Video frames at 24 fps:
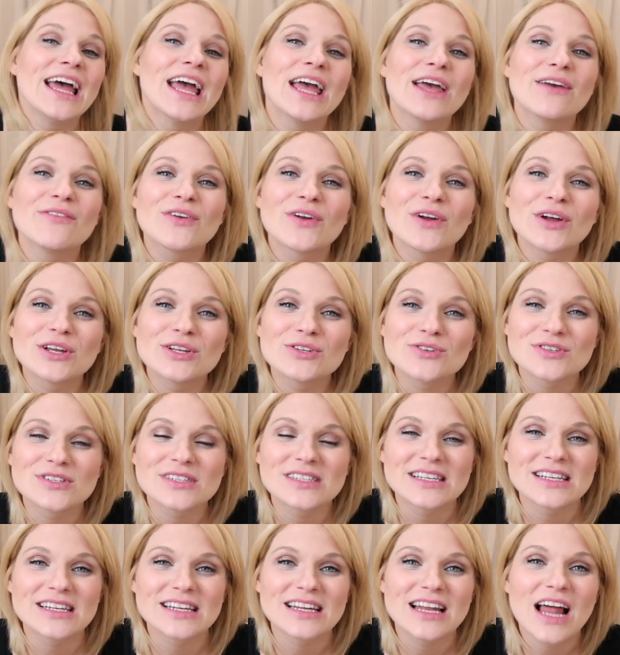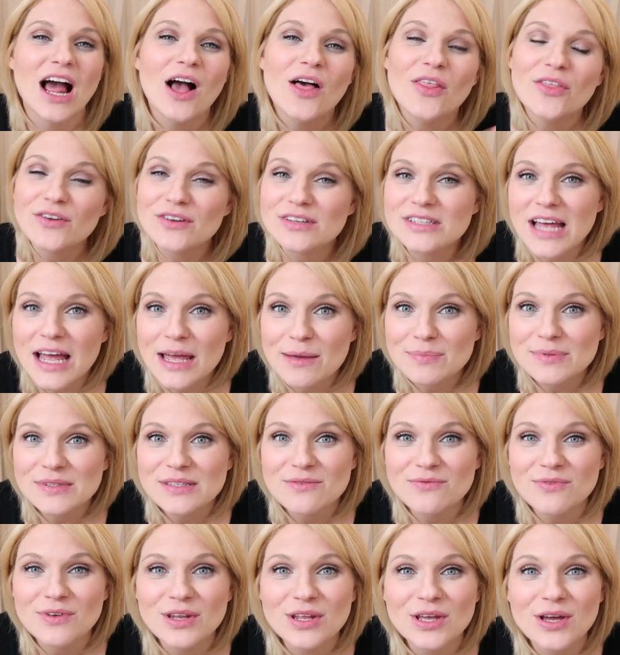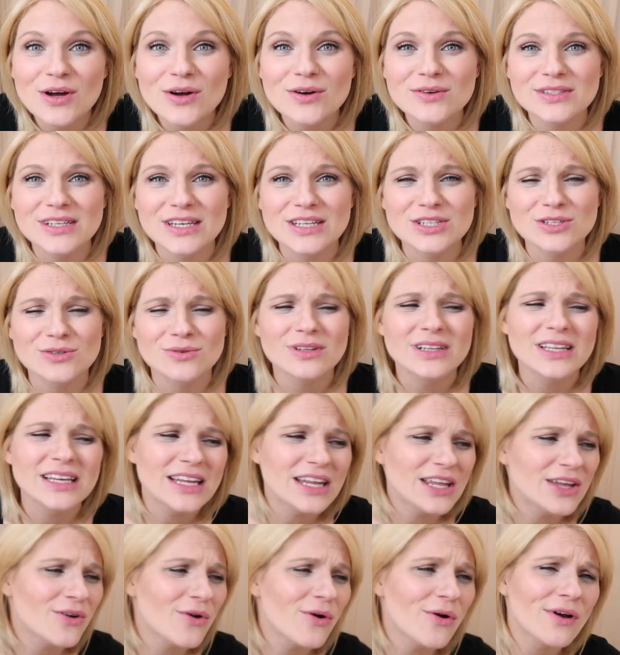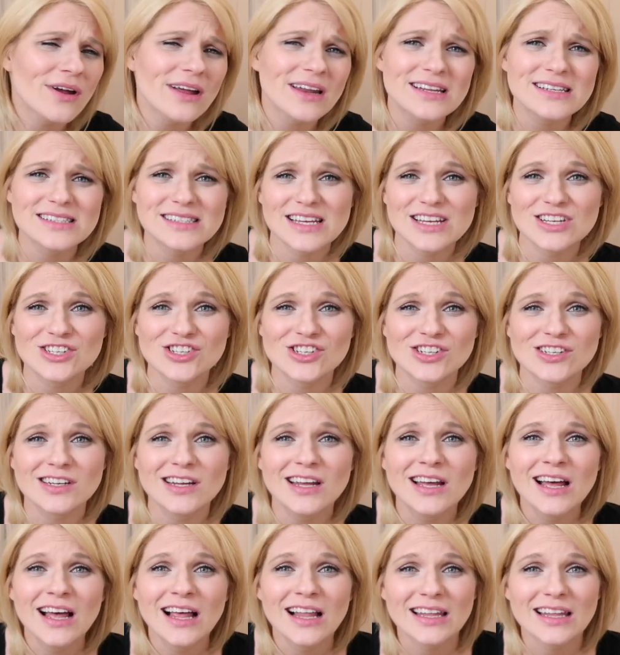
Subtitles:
If you're interested in other types of videos, I do cleaning, organization,